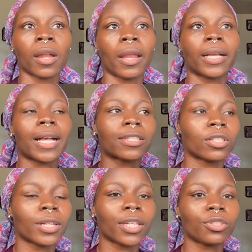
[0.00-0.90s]
like as
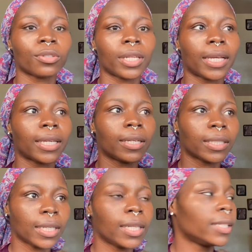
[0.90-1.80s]
long as you're like
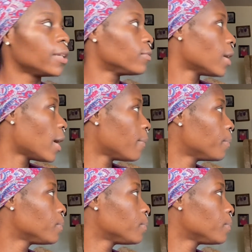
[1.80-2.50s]
killing a ram